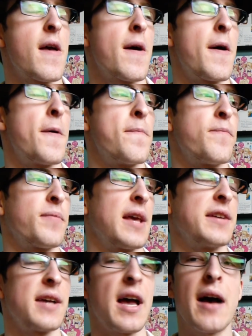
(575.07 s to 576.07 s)

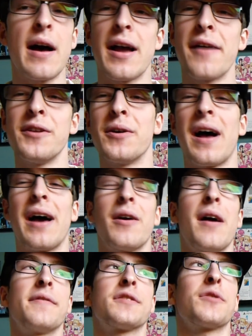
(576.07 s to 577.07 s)
As I don't
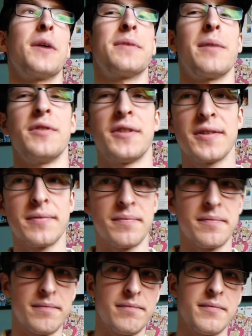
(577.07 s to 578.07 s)
have a script. I'm just
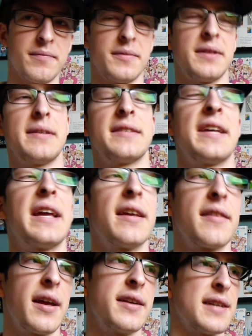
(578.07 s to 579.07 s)
saying
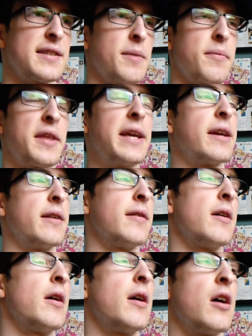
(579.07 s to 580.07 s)
things as I'm thinking
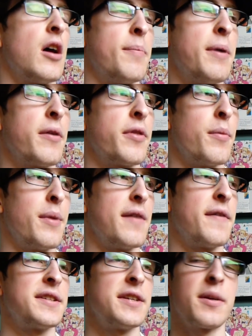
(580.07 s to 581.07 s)
about them. And if
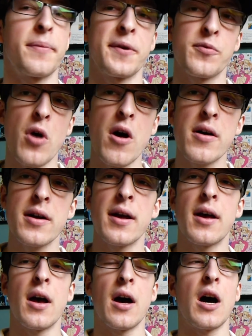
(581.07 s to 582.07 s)
I say something wrong,
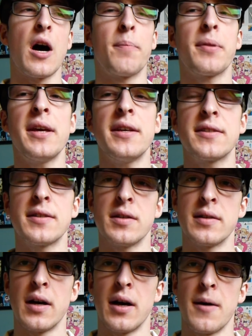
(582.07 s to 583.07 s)
please
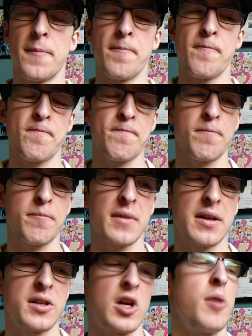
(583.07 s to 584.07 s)

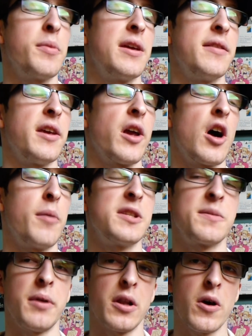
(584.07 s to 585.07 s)
tell me in the comments
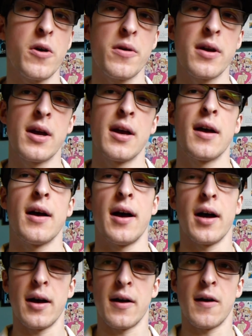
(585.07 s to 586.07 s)
below.
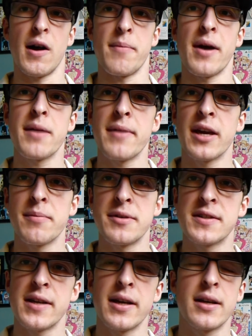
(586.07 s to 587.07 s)
I might make a
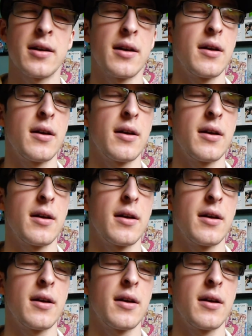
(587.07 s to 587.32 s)
mistake,